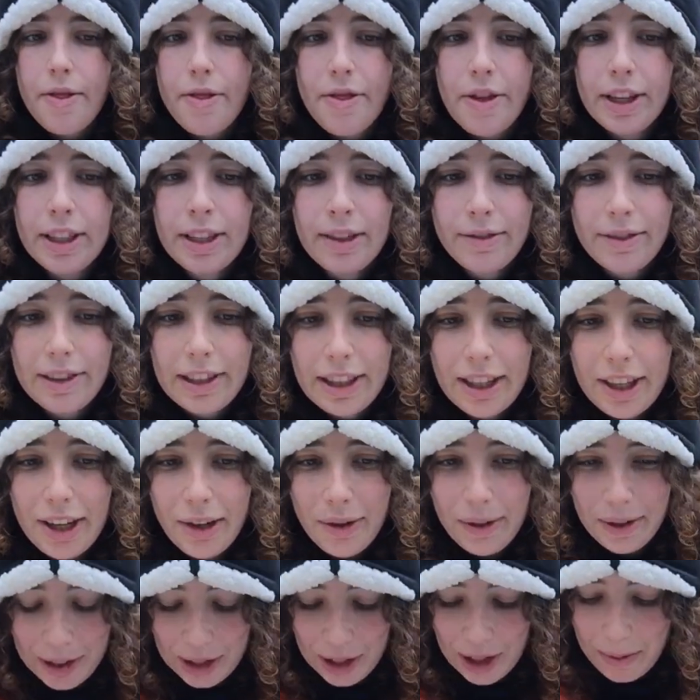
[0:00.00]
This
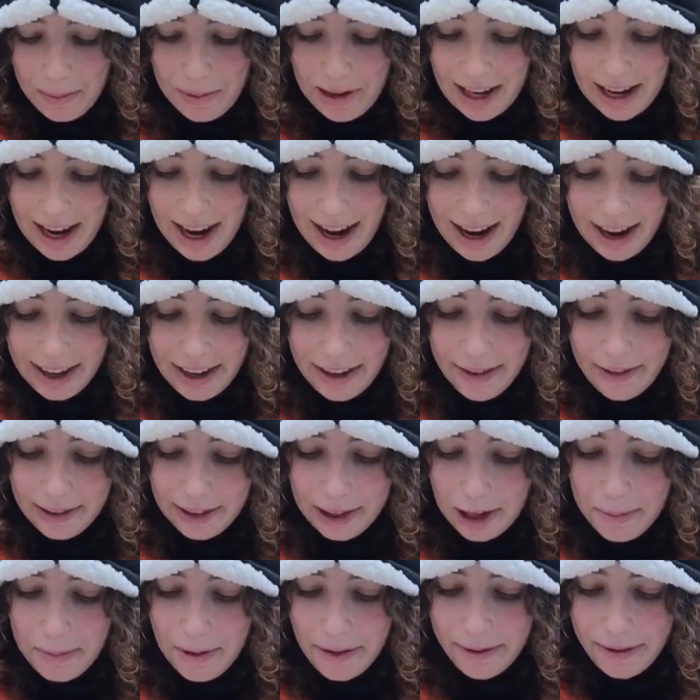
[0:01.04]
video is going to be kind of a
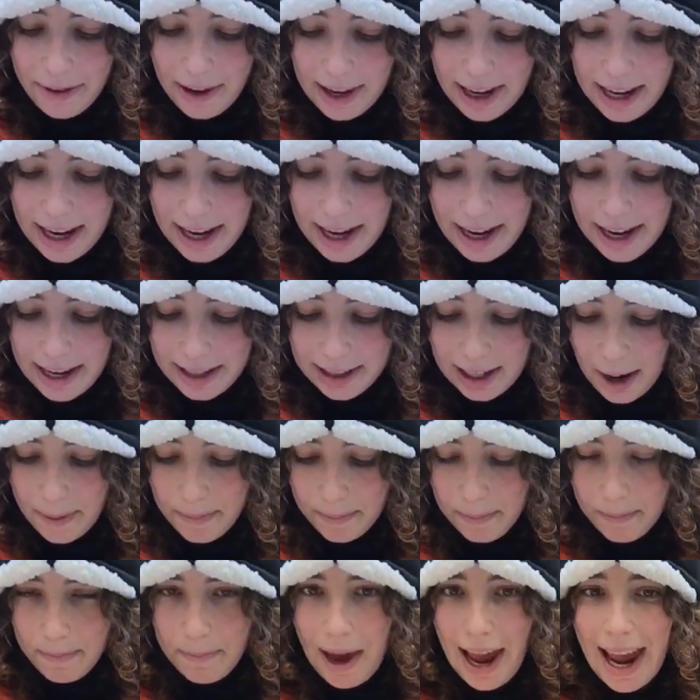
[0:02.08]
little bit funny because
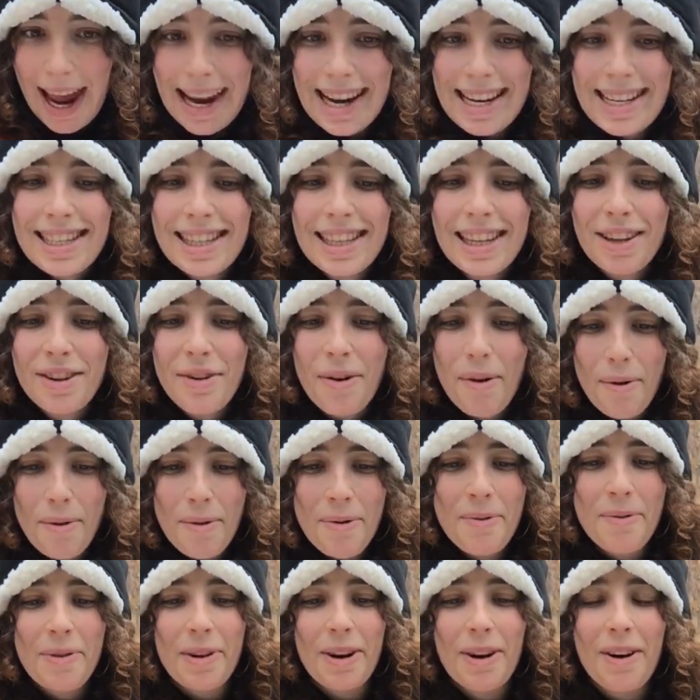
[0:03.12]
I'm painting
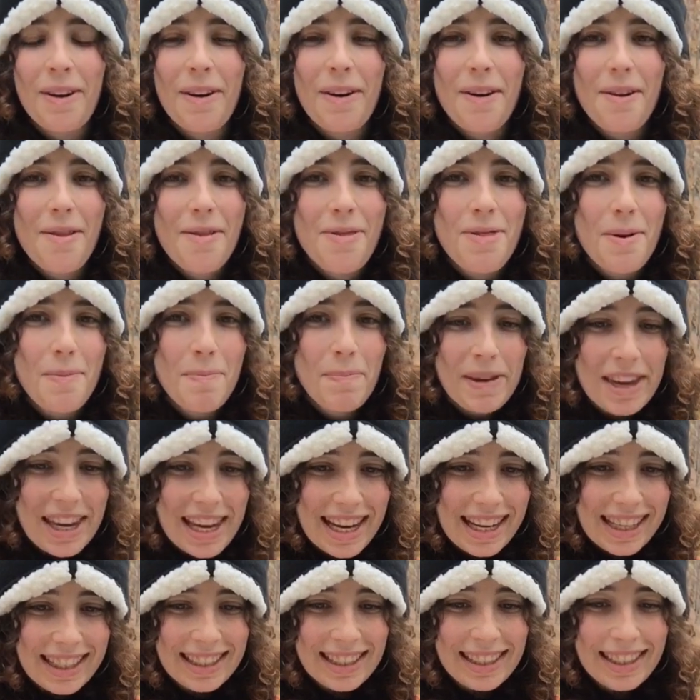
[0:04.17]
over the
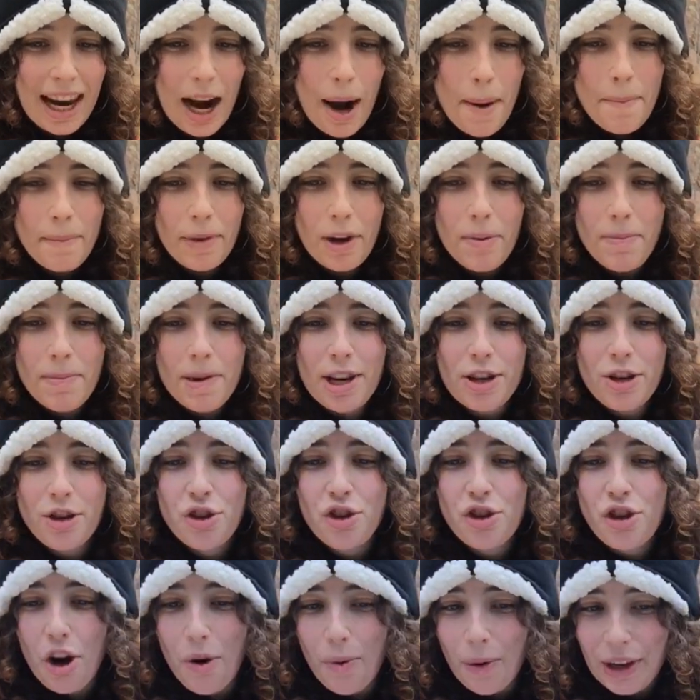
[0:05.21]
piece that I'm going to be
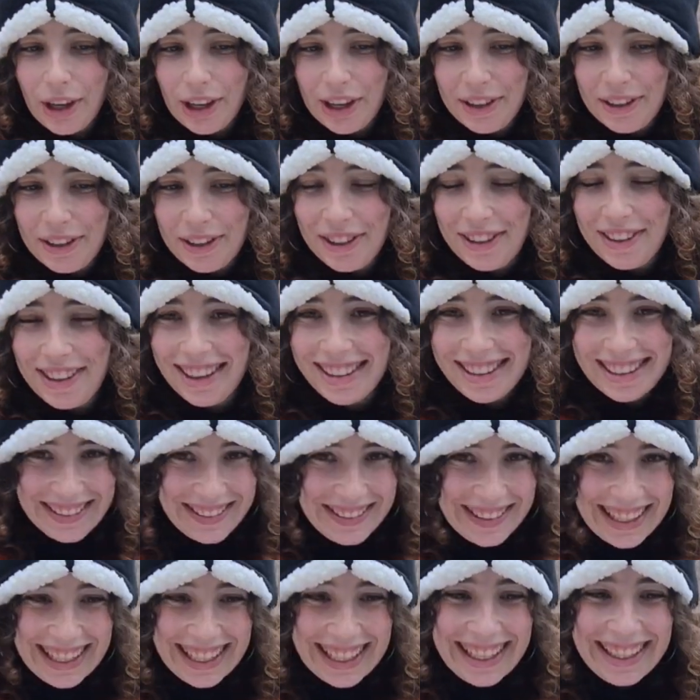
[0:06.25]
showing you throughout the
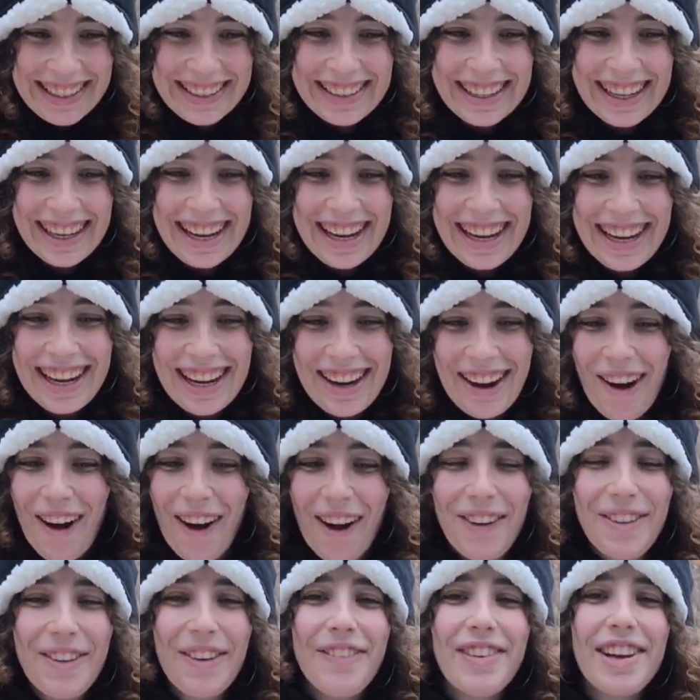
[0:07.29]
video.
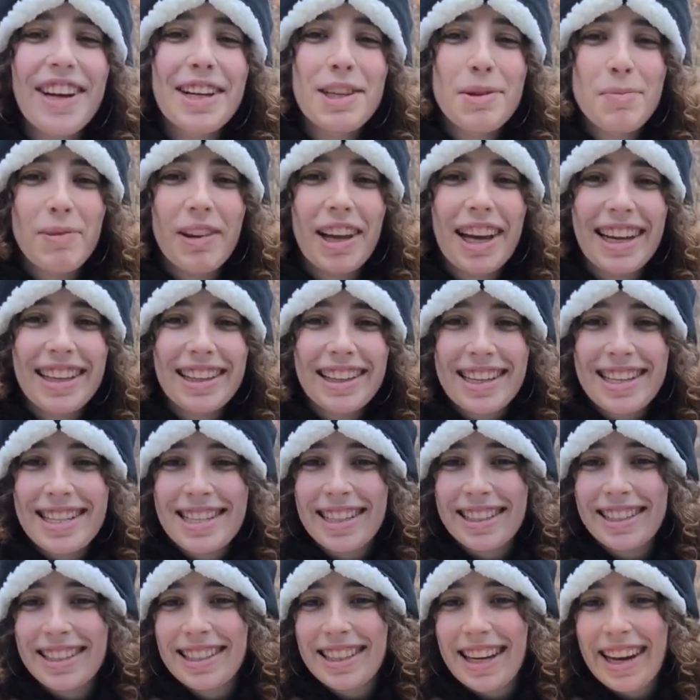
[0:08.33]
All will be explained. Let's
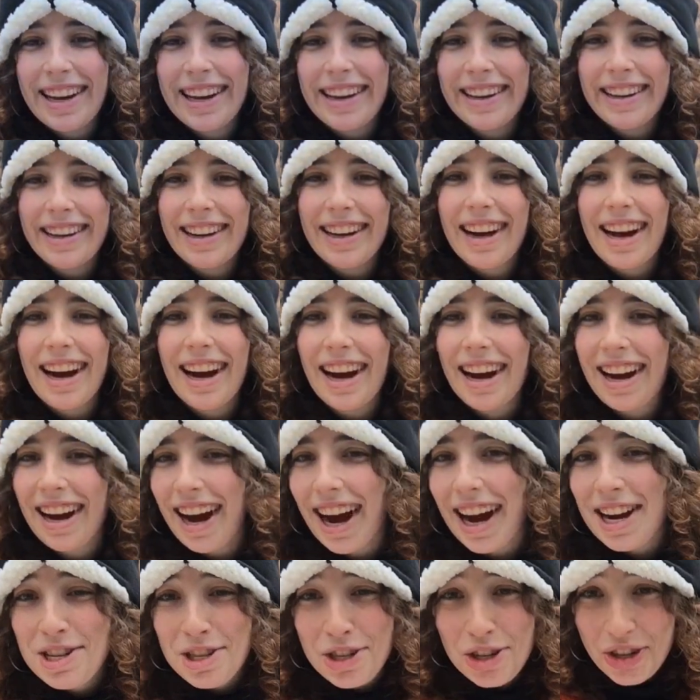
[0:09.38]
just say
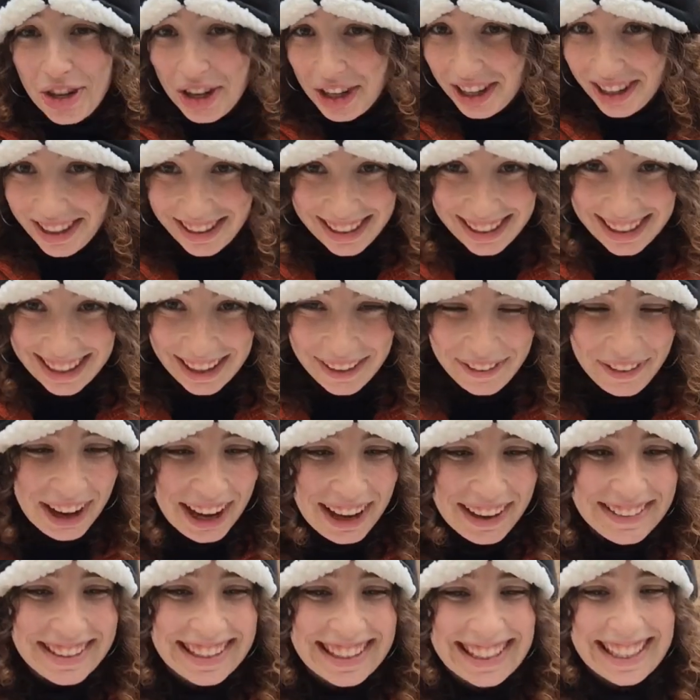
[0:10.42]
I struggled a little
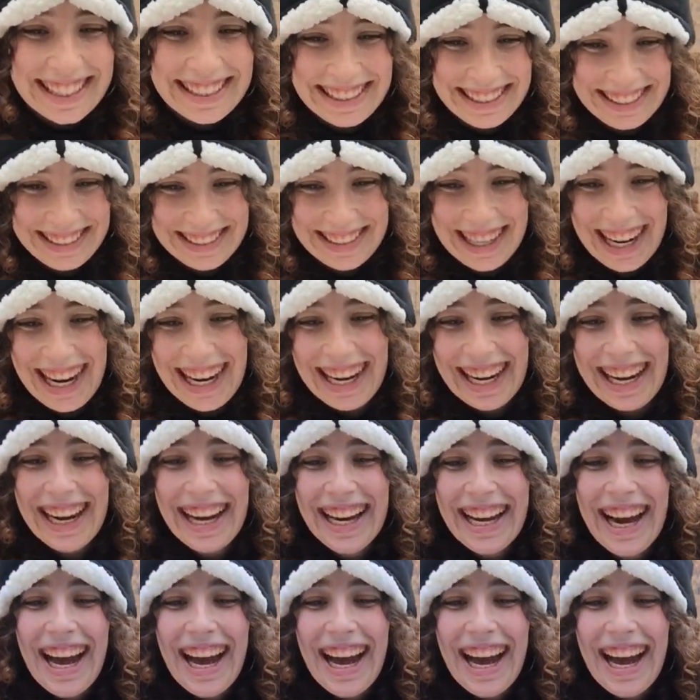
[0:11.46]
bit with this one.